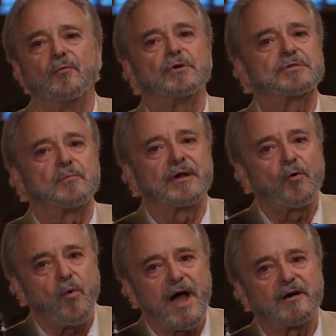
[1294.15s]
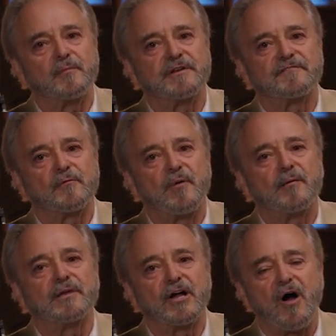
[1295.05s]
was a requirement for
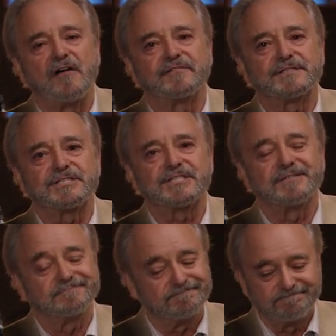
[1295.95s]
public office